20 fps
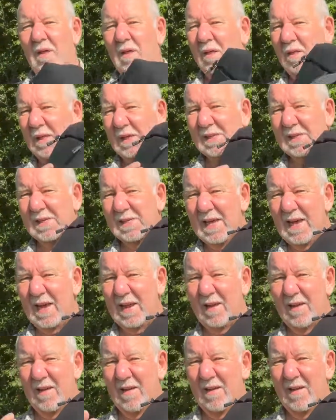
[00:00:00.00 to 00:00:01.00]
This is
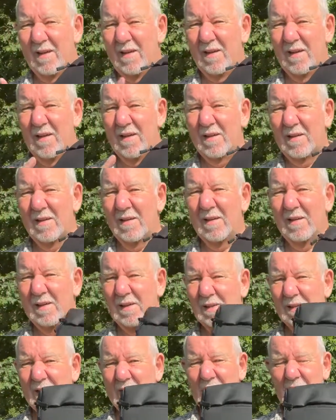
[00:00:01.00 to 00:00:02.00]
it.
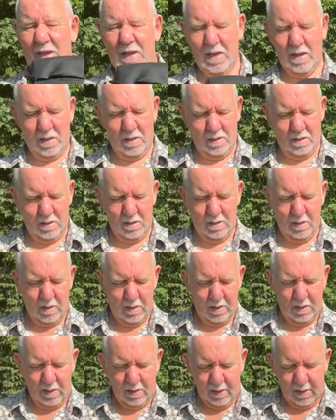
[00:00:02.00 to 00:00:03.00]
It's in here.
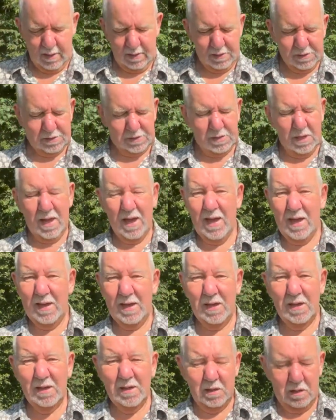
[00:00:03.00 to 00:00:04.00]
It's
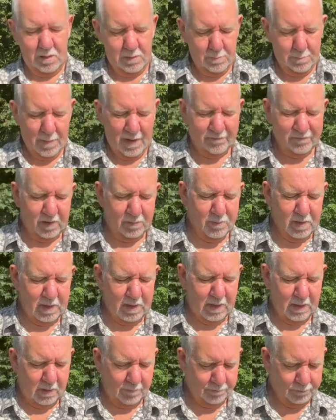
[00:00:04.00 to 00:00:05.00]
a Mavic
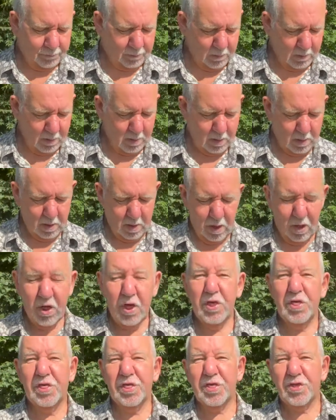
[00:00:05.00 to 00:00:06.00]
Mini
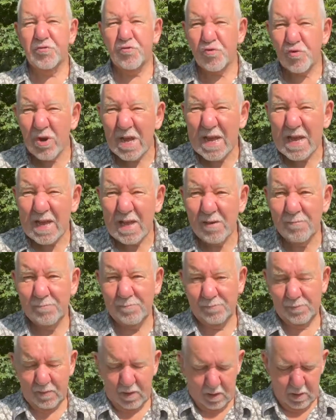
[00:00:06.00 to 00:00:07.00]
3.
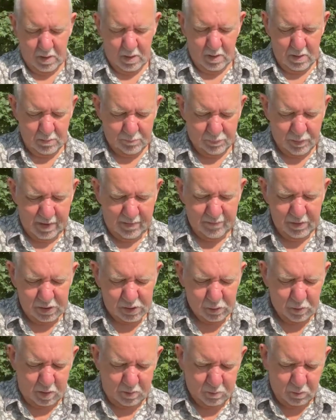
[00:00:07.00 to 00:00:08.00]

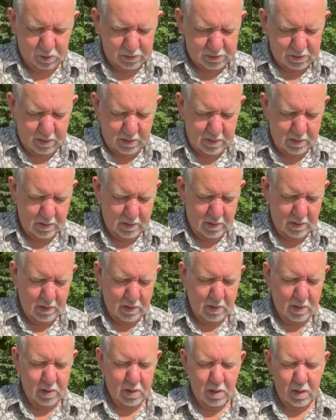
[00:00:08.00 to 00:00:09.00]
Previous one was
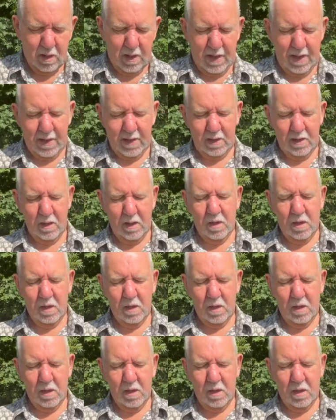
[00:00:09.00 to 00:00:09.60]
a